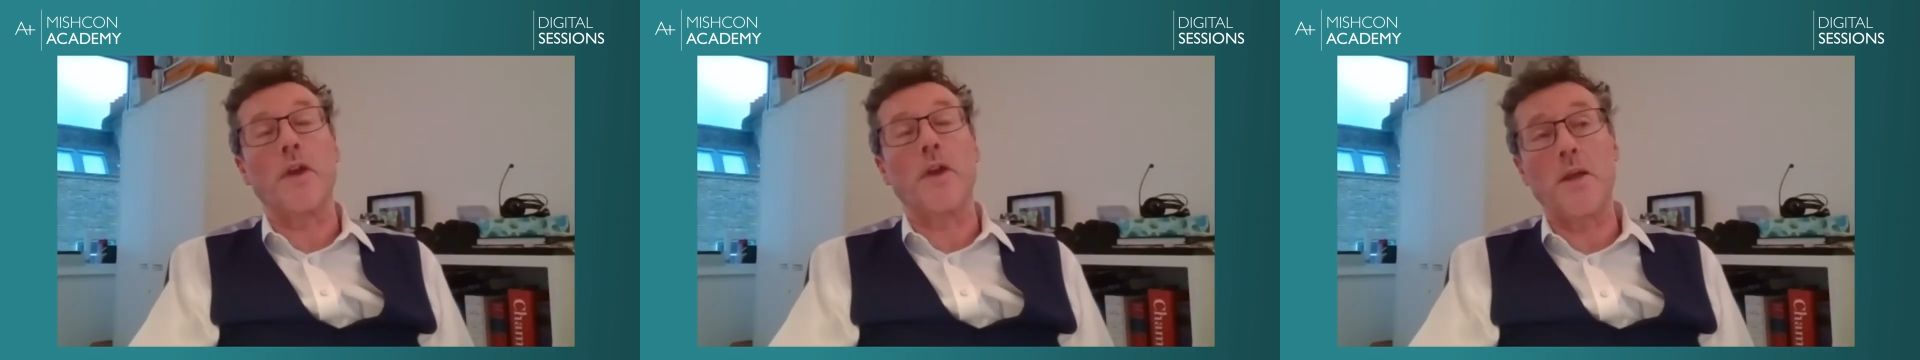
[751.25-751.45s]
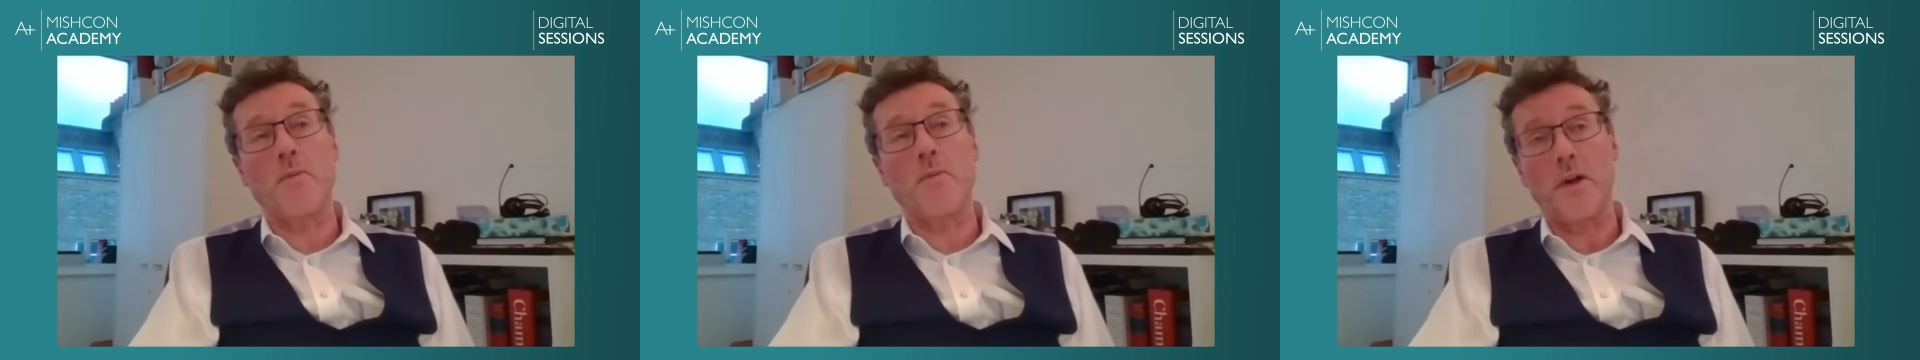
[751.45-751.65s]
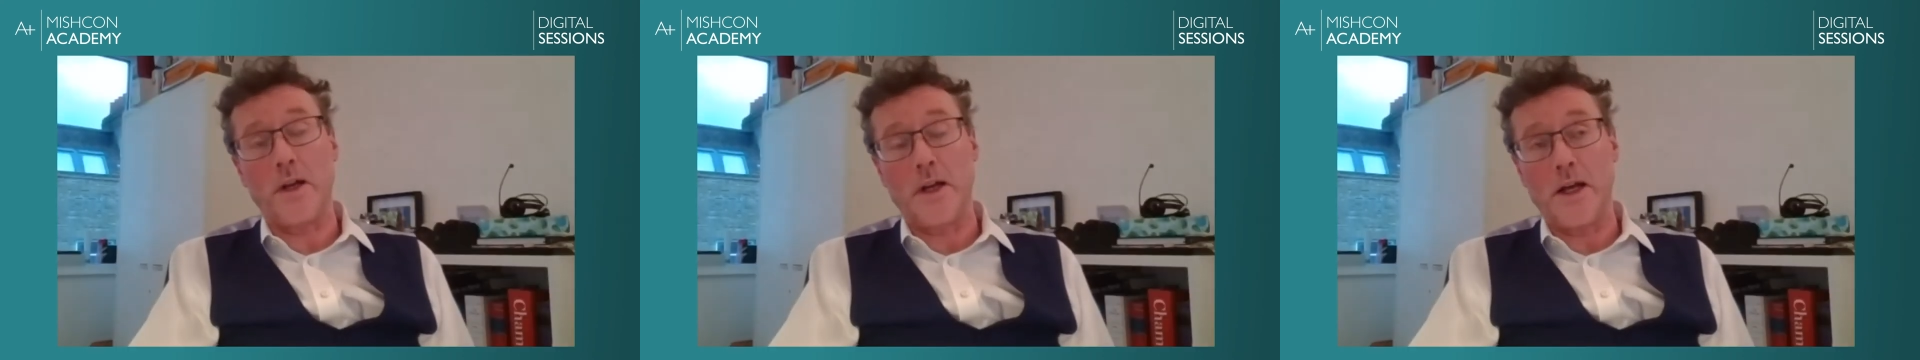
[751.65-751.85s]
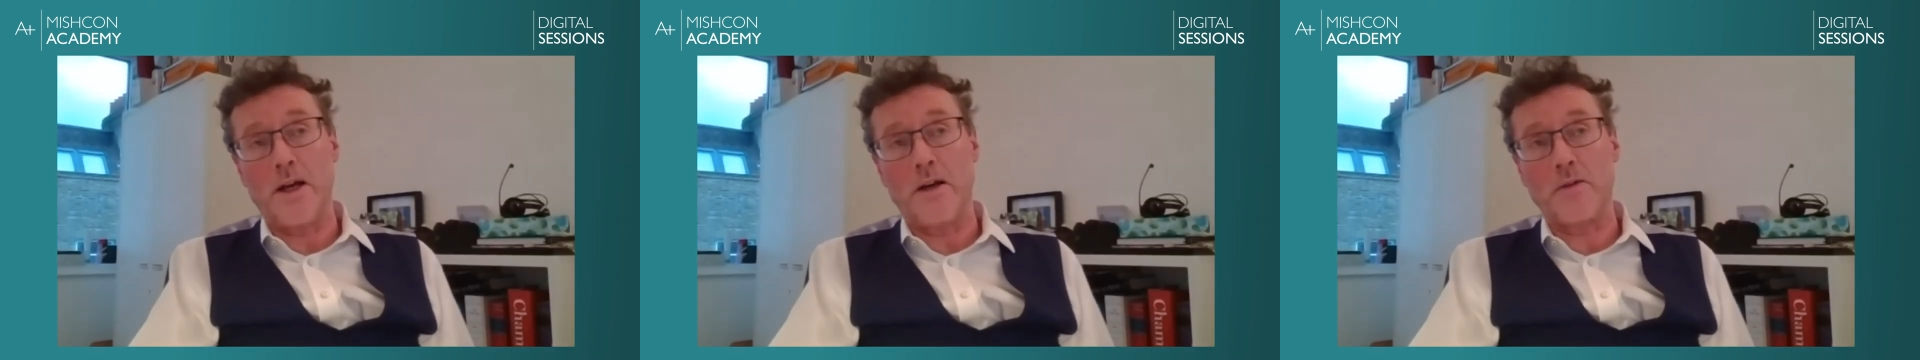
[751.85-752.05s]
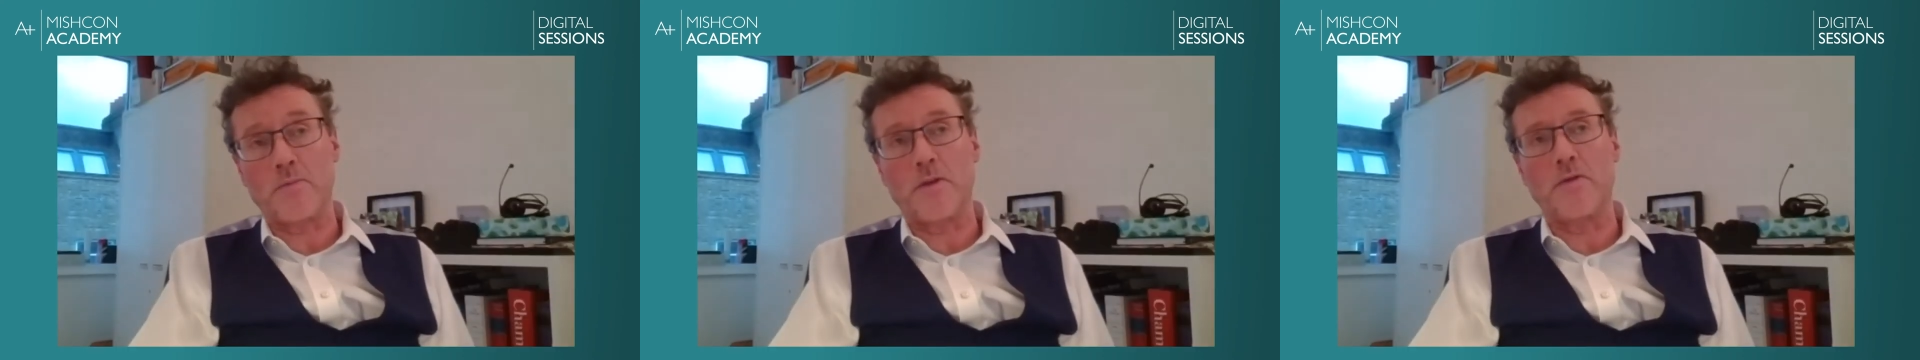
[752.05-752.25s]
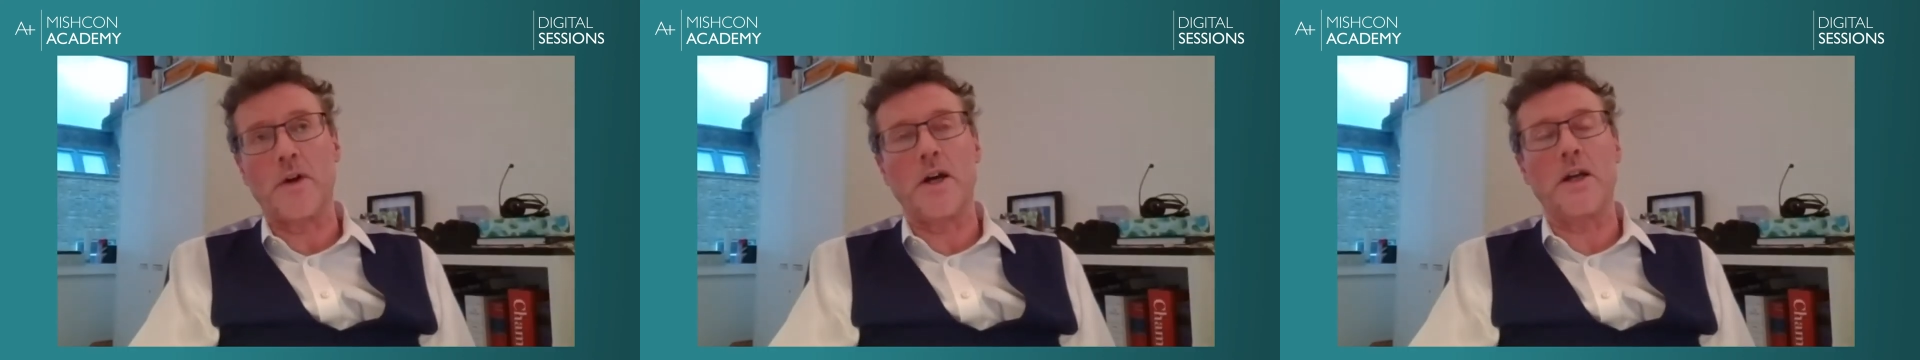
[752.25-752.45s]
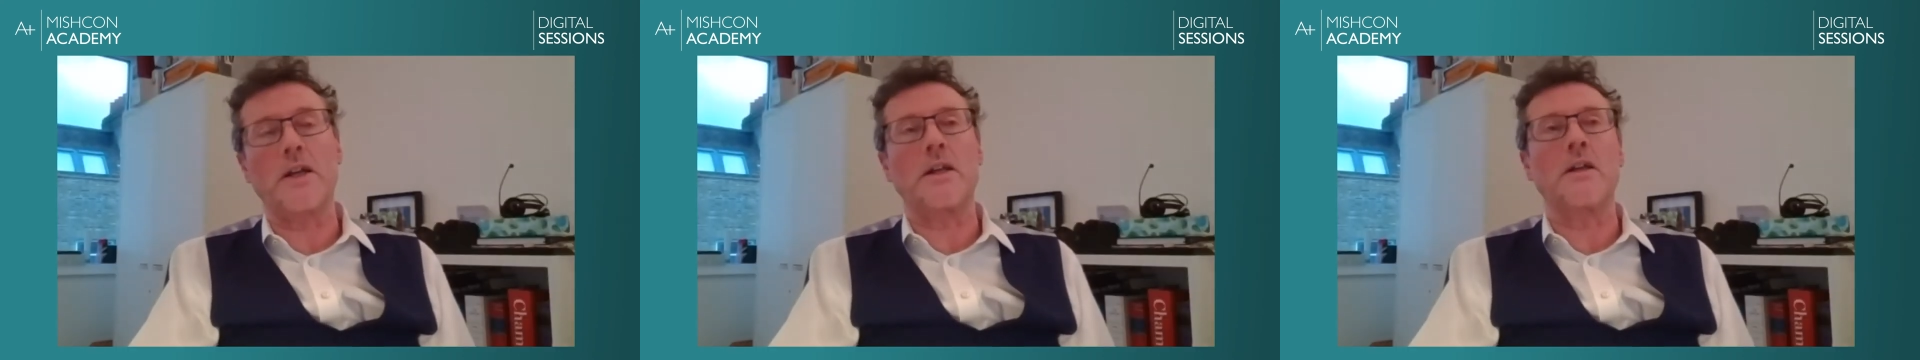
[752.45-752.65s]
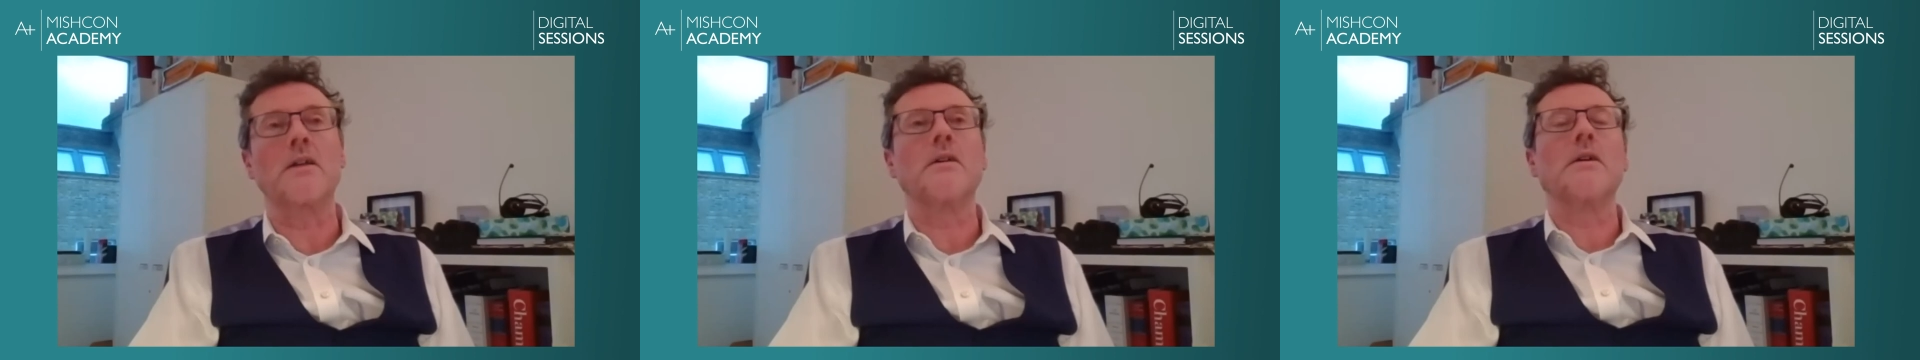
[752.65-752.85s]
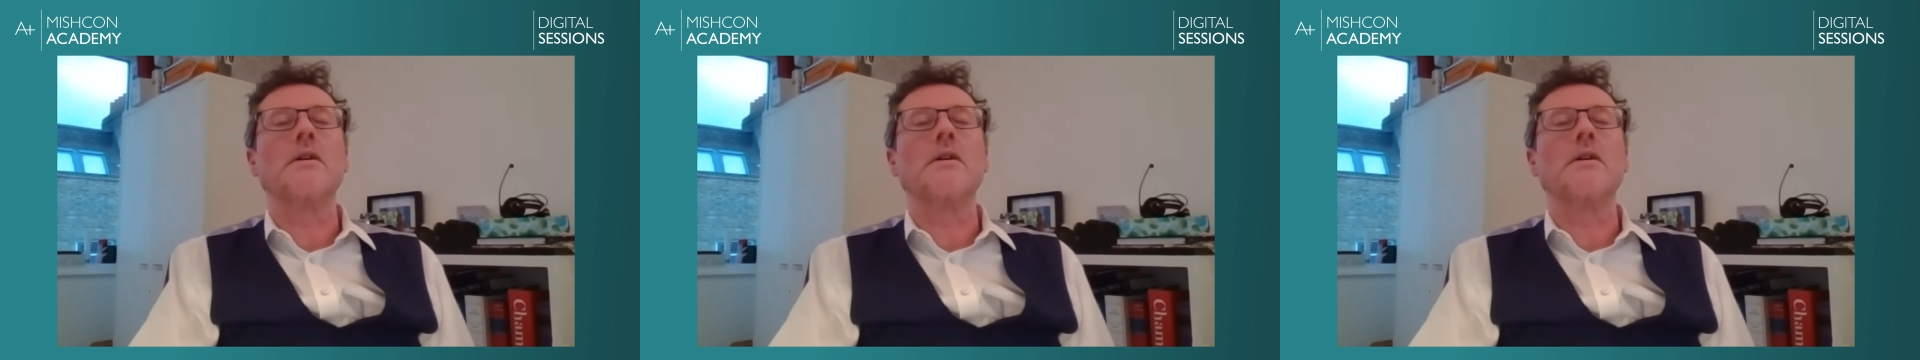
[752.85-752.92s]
people allowed, providing